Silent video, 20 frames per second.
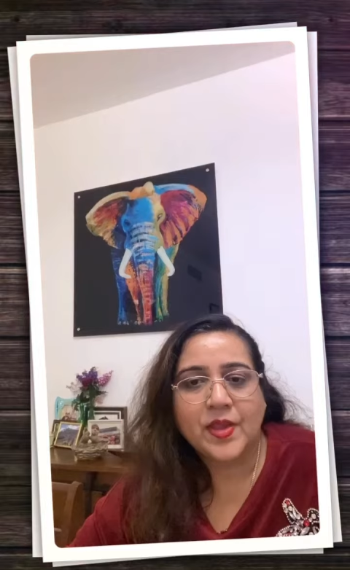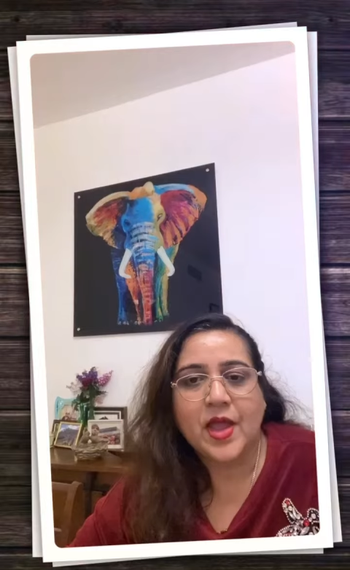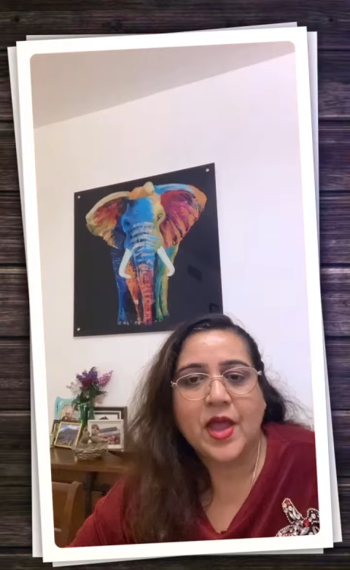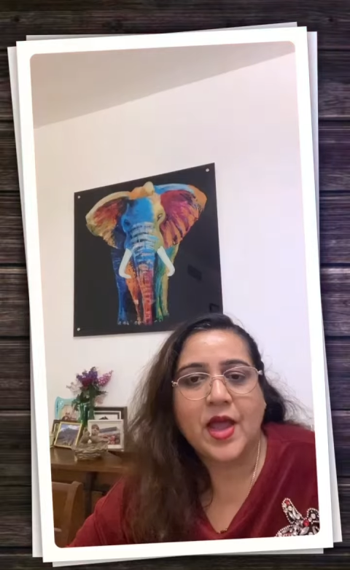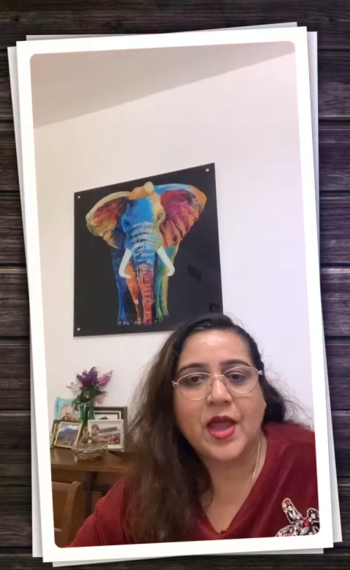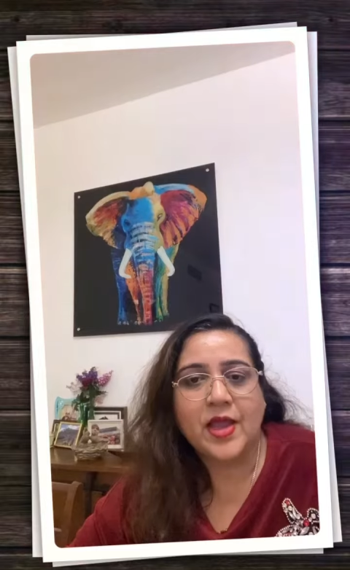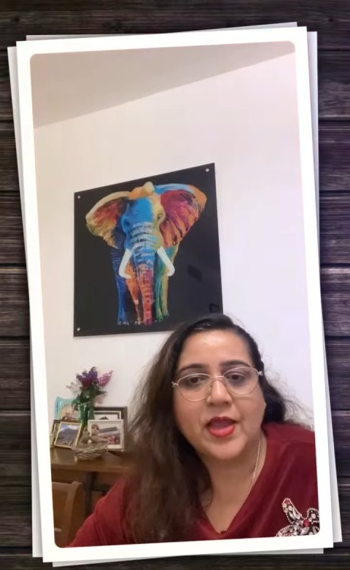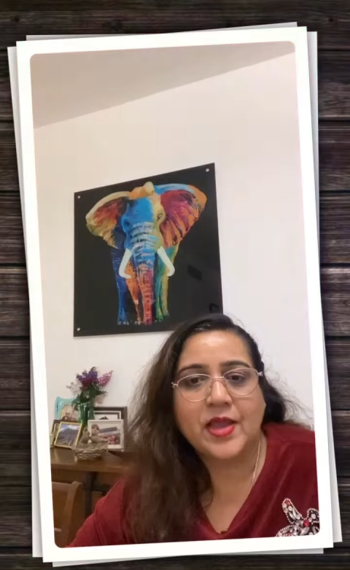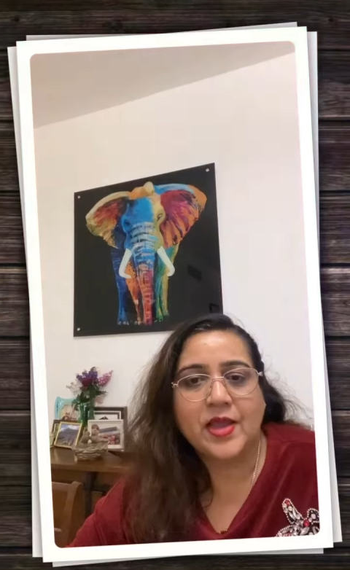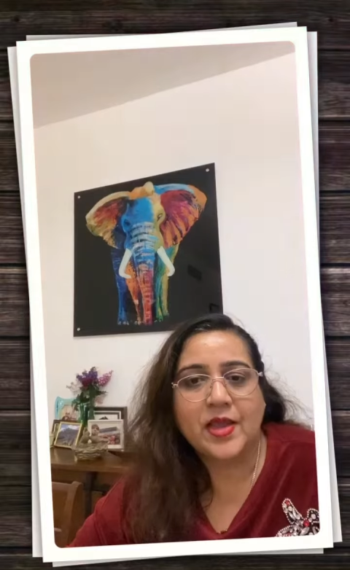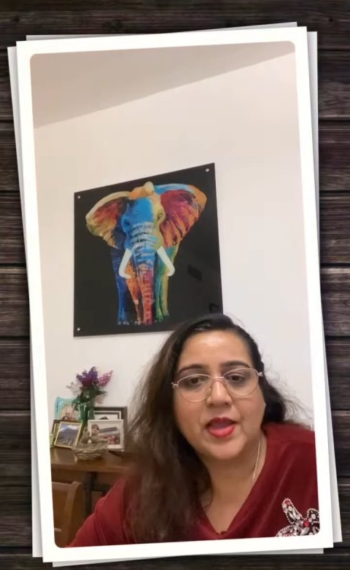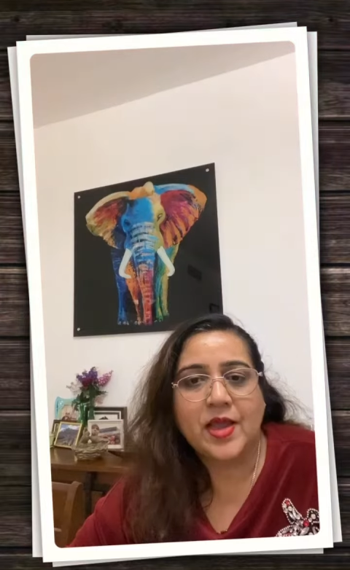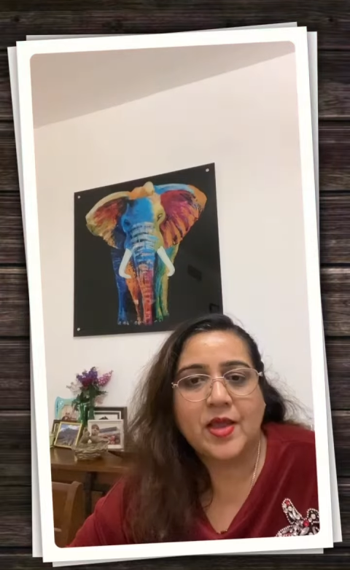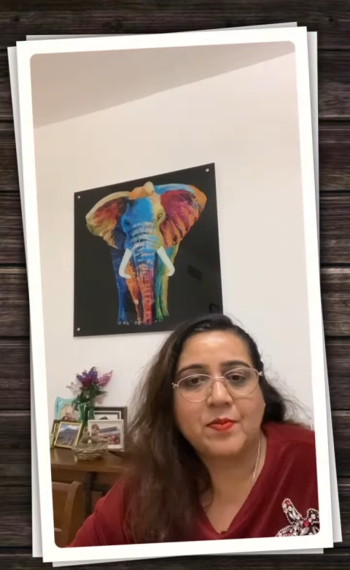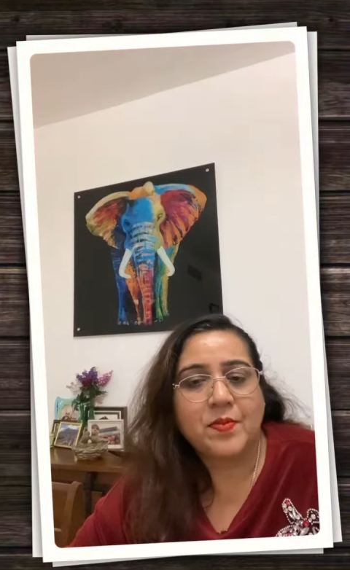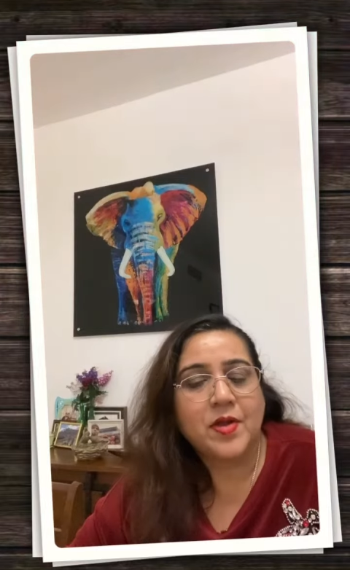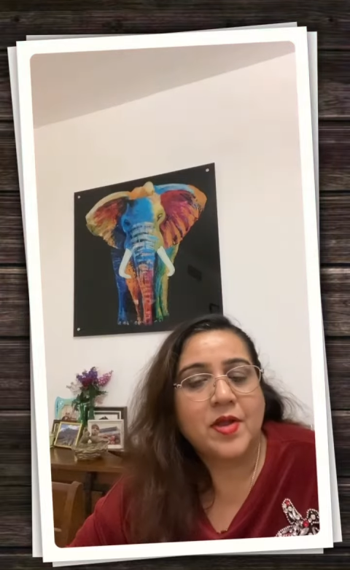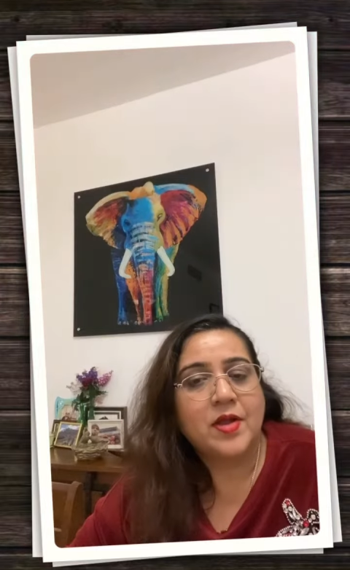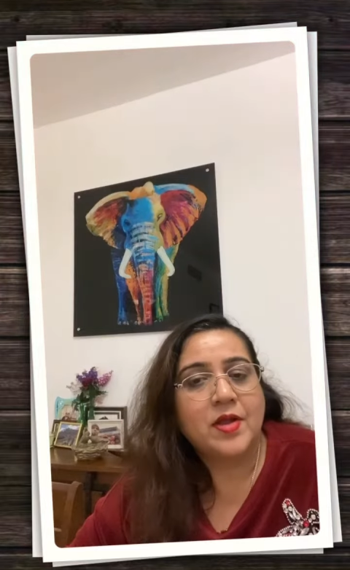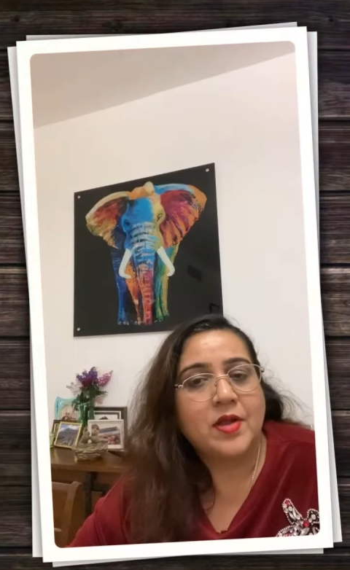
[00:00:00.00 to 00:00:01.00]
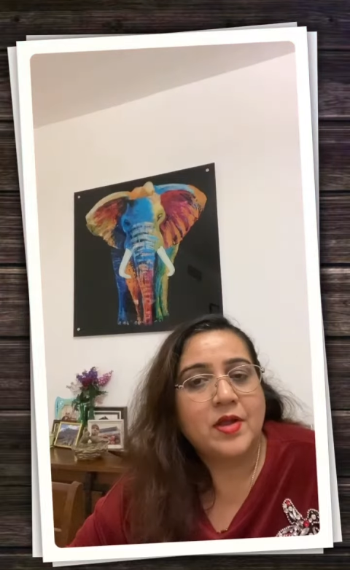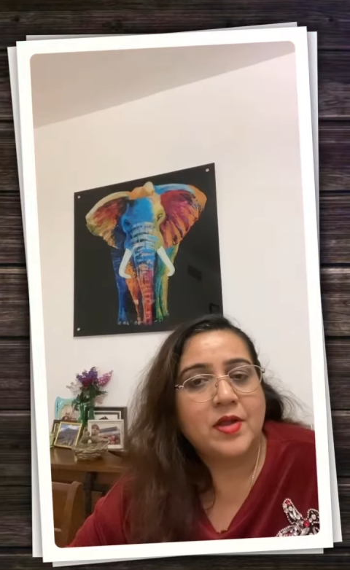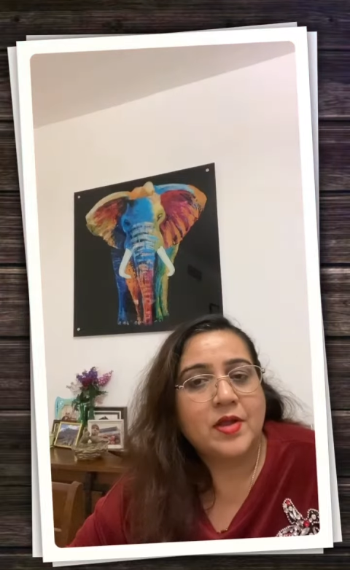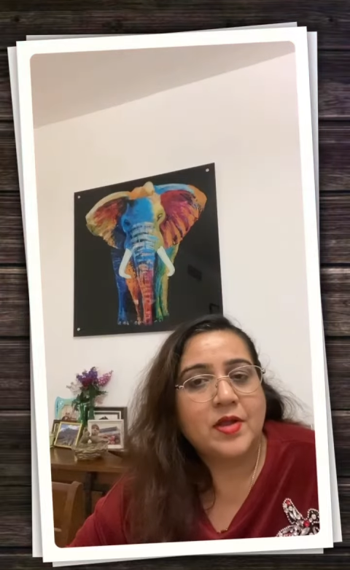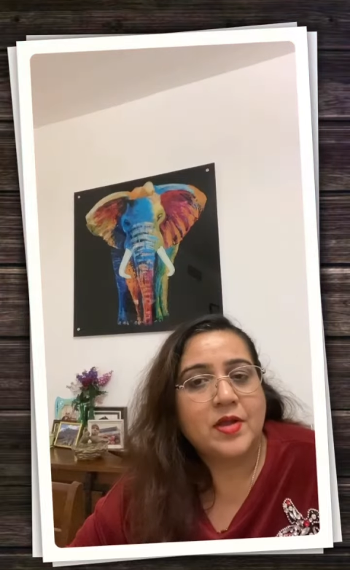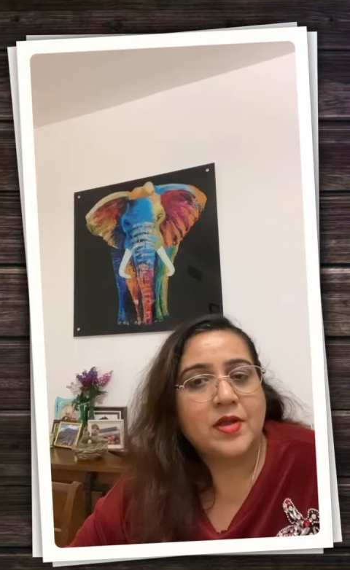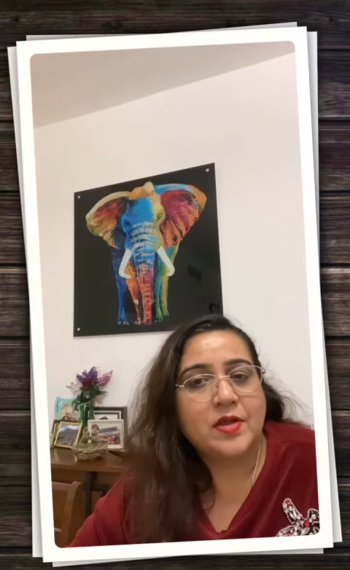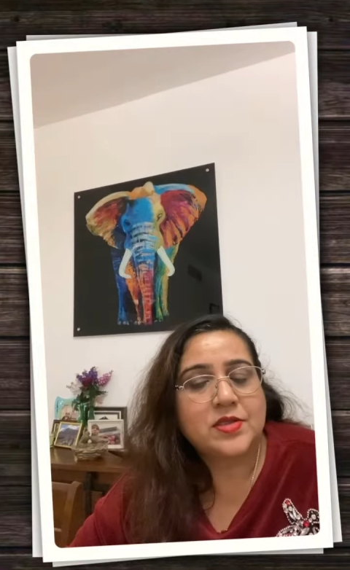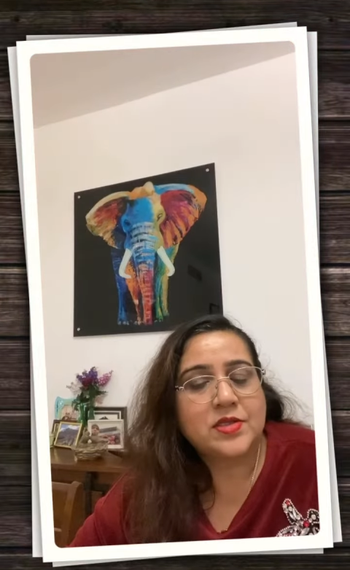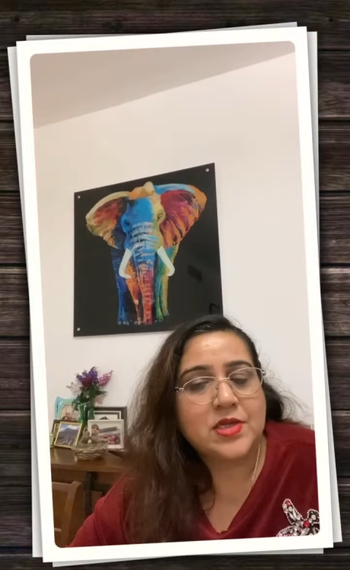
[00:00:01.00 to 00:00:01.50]
I am
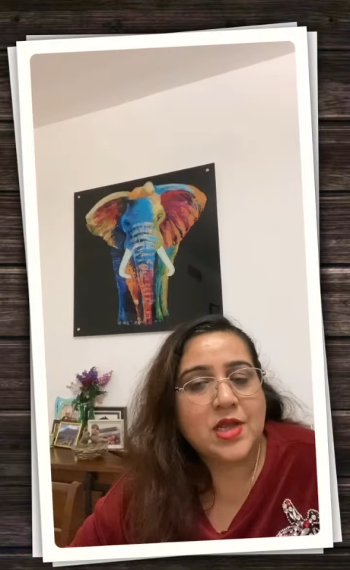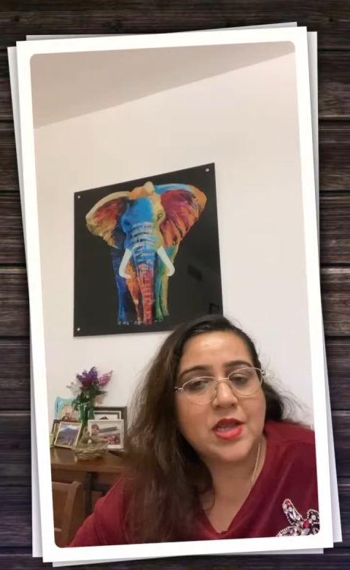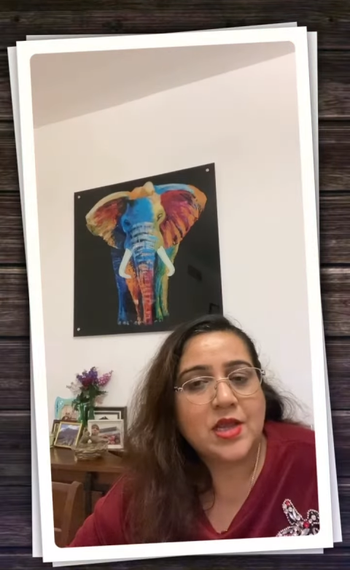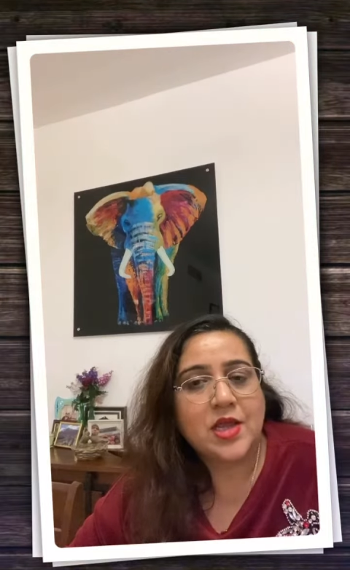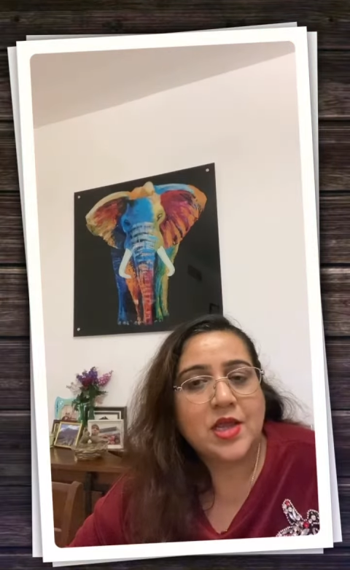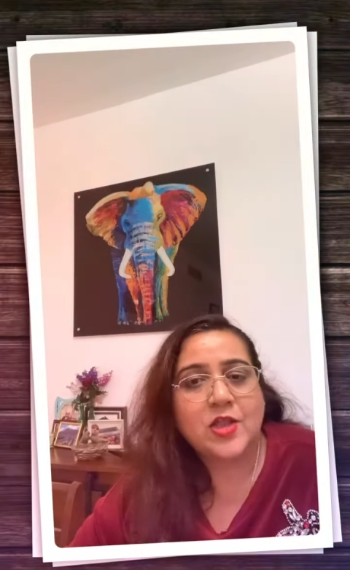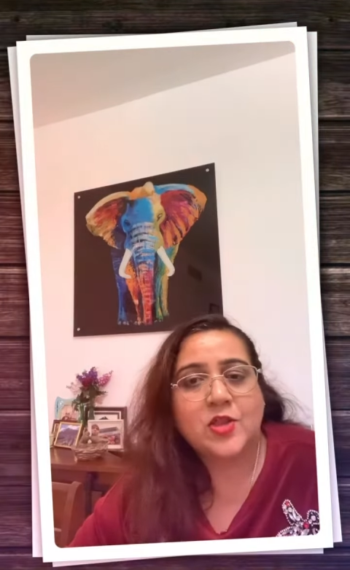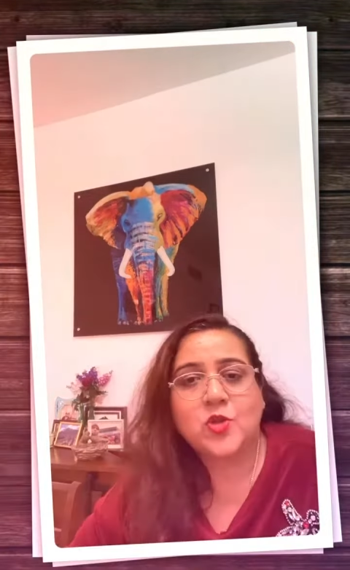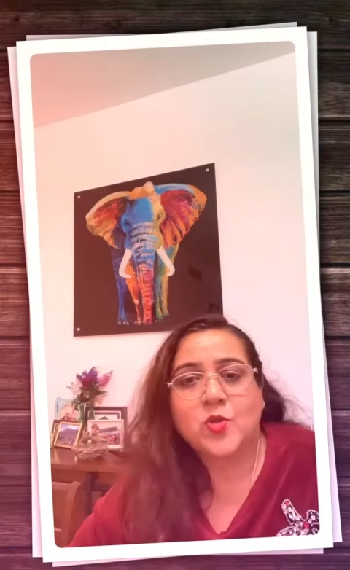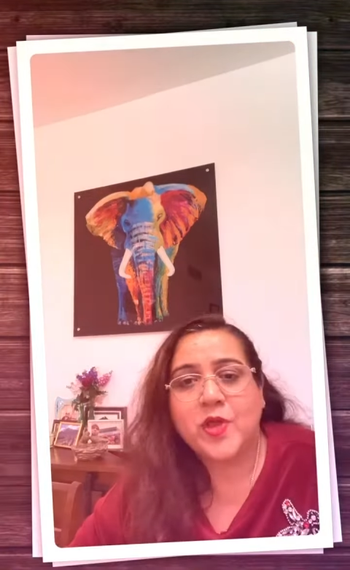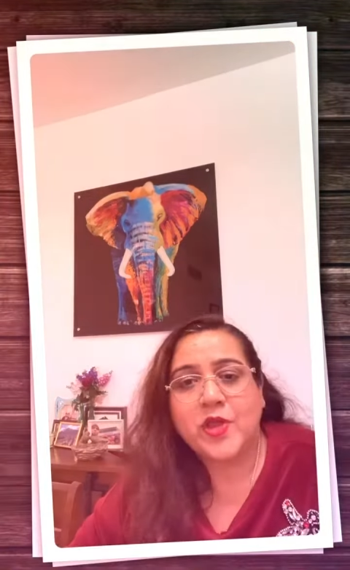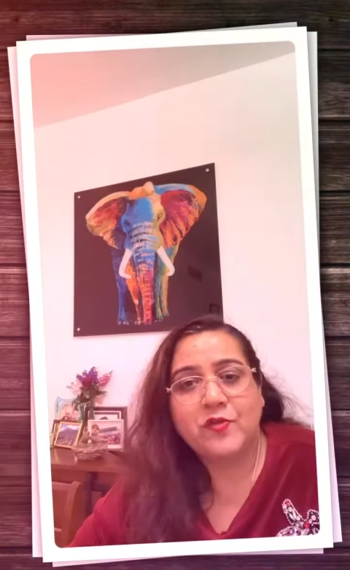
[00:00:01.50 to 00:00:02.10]
staying in Dubai